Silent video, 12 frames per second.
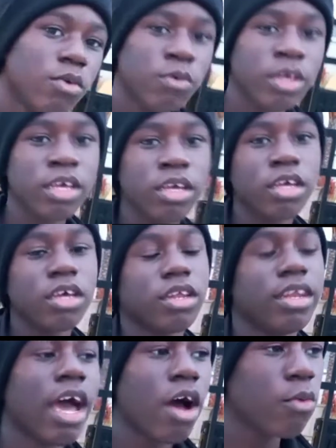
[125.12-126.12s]
we
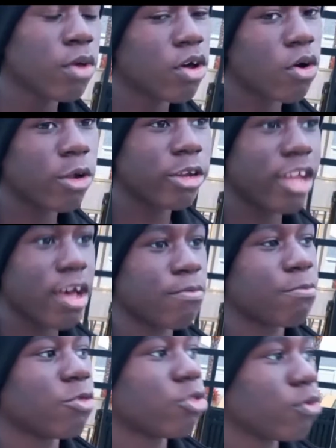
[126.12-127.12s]
go in
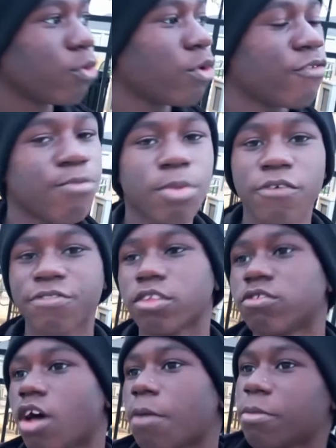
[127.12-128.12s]
depth with both the
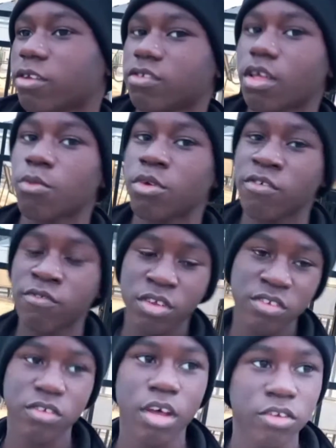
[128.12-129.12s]
topics that we've
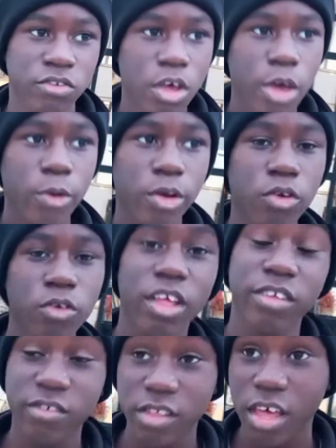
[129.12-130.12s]
discussed. We know
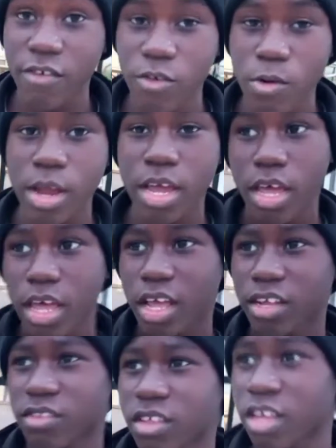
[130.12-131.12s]
that slavery
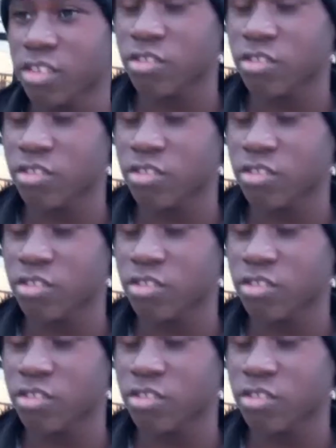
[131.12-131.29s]
is the